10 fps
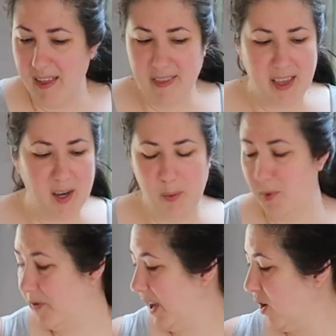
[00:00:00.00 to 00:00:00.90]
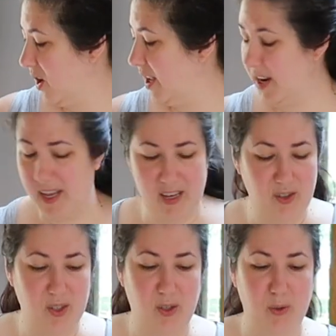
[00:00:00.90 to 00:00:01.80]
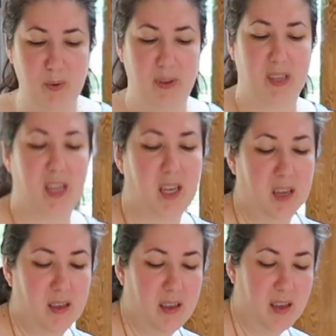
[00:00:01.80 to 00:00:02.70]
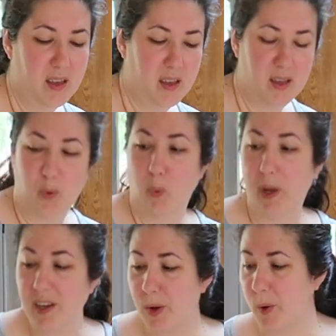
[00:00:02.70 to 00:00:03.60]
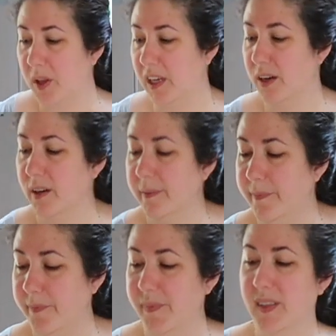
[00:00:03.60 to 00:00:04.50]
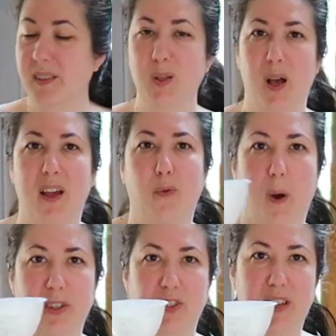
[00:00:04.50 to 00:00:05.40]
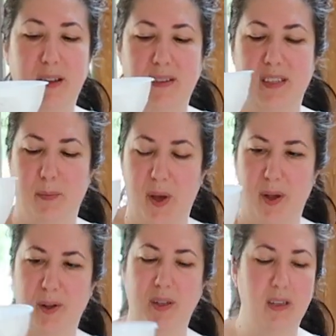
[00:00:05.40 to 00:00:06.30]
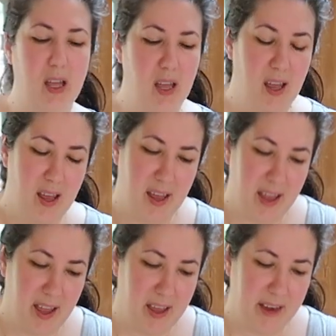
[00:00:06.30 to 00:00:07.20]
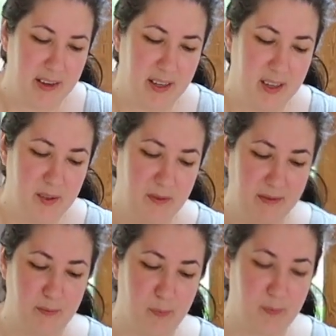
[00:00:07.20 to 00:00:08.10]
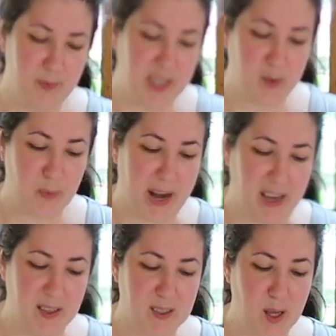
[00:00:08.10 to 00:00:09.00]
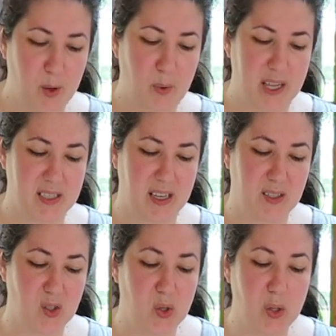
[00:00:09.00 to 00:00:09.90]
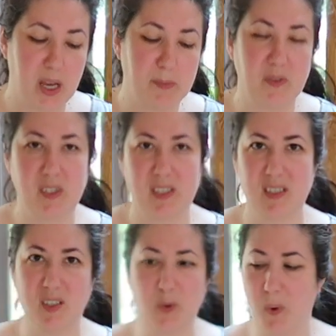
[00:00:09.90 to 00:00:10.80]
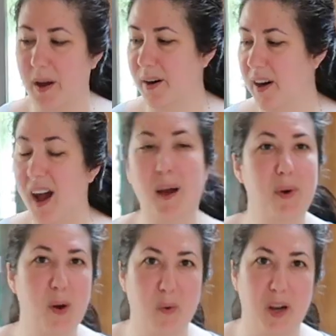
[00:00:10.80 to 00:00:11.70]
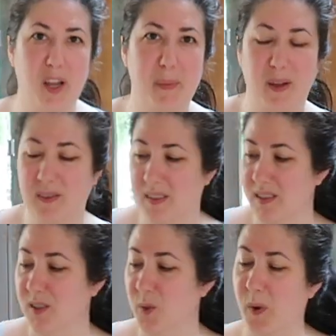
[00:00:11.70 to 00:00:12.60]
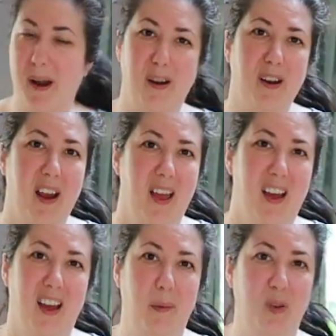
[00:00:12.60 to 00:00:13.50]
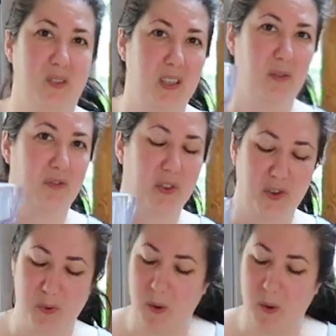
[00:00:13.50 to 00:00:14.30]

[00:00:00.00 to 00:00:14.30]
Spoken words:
Then moving on into the window cleaner. So I've washed out the bottle and it's ready. So it says 2 cups of distilled water. I'm not worrying about distilled water. I'm using filtered